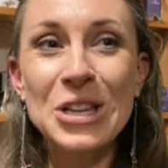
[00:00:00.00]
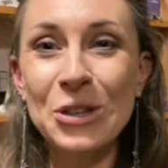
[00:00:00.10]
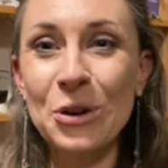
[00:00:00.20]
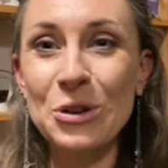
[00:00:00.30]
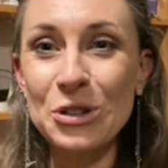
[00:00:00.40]

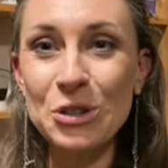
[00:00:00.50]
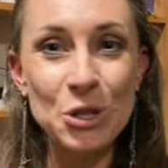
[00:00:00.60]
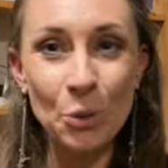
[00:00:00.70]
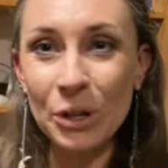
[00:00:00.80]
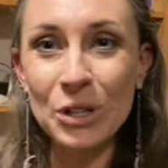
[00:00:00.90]
So
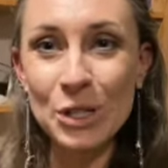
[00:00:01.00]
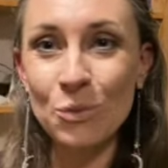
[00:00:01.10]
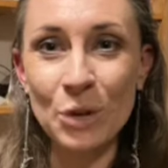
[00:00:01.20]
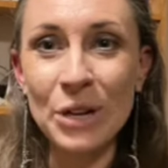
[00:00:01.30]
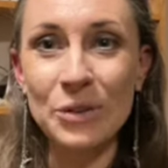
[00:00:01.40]
doing lots
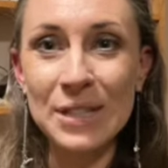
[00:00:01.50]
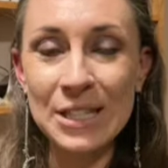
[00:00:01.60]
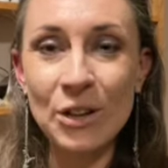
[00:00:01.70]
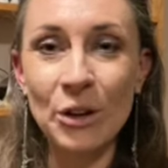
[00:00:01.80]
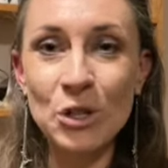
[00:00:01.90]
of reels
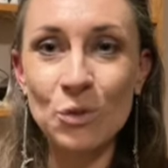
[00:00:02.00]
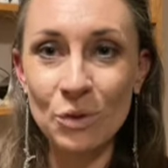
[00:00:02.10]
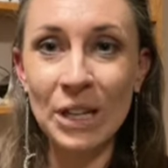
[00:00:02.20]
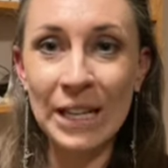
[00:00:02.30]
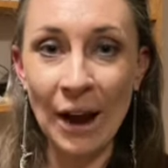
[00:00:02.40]
is going to
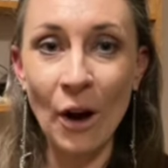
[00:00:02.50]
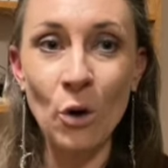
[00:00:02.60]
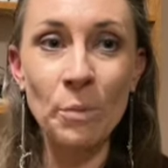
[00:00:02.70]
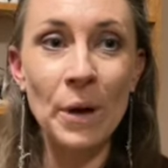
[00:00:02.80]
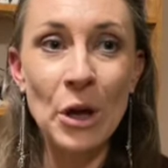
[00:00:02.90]
really help